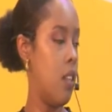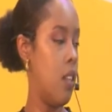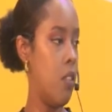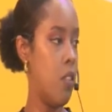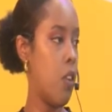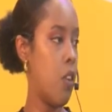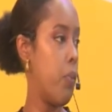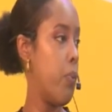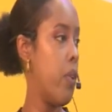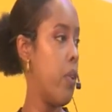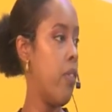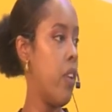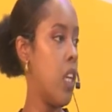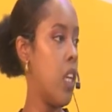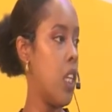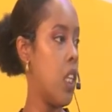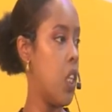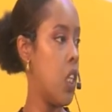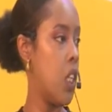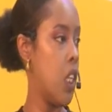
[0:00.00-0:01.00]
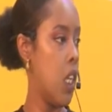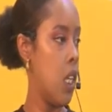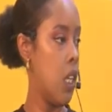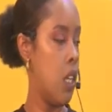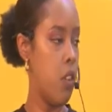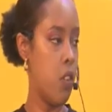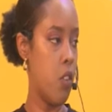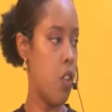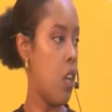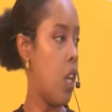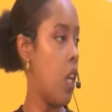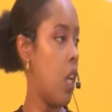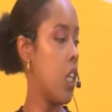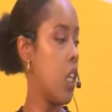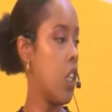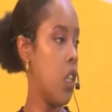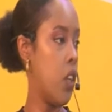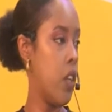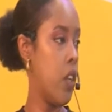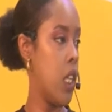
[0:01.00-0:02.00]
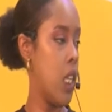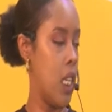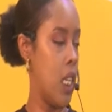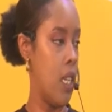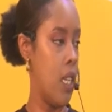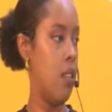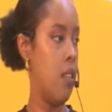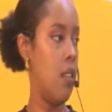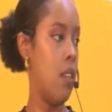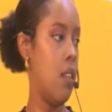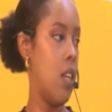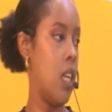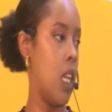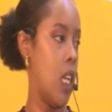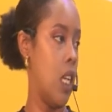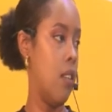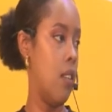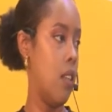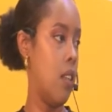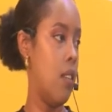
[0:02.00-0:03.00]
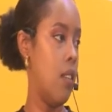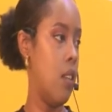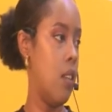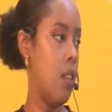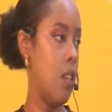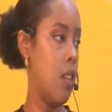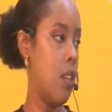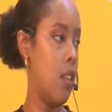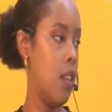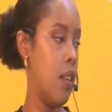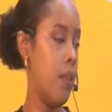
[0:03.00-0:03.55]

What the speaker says: It is not a privilege, it is not a luxury, it is a necessity.